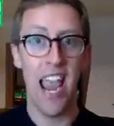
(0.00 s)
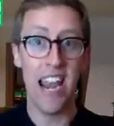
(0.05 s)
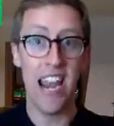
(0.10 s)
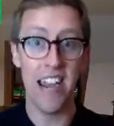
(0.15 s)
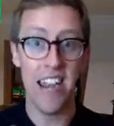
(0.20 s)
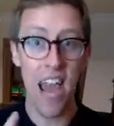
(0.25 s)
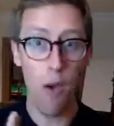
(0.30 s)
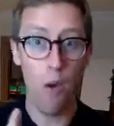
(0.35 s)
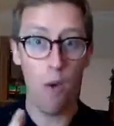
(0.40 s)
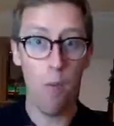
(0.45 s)

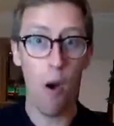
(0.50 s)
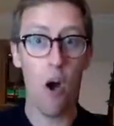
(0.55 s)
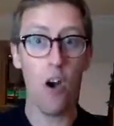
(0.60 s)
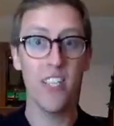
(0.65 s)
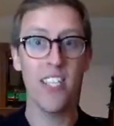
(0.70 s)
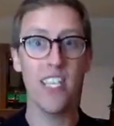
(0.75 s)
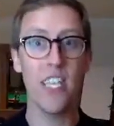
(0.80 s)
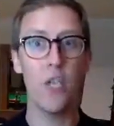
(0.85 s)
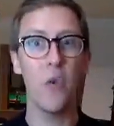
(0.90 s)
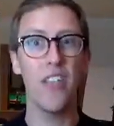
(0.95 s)
In network
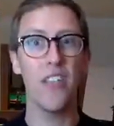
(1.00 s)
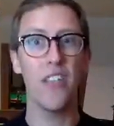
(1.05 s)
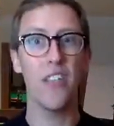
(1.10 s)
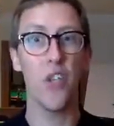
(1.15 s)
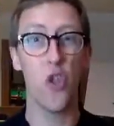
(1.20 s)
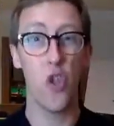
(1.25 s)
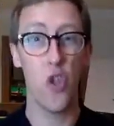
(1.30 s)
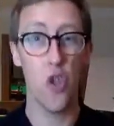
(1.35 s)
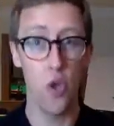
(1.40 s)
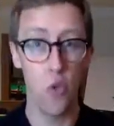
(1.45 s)
marketing, you get to
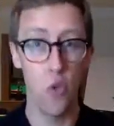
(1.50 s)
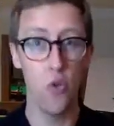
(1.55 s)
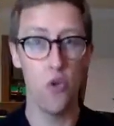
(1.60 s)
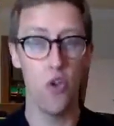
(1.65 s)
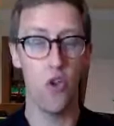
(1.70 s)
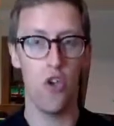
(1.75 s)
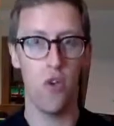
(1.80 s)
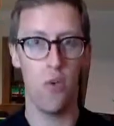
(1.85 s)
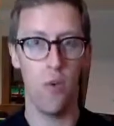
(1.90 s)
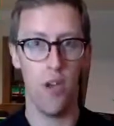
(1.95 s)
choose
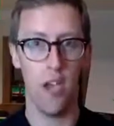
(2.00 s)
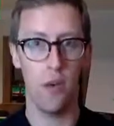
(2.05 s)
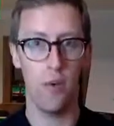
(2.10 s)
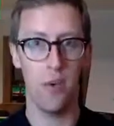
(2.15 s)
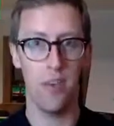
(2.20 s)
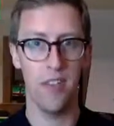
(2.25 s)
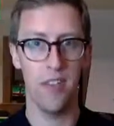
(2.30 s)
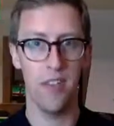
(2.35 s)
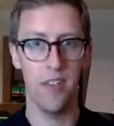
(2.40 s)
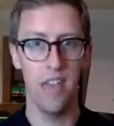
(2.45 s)
who you work
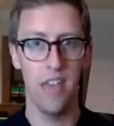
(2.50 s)
with.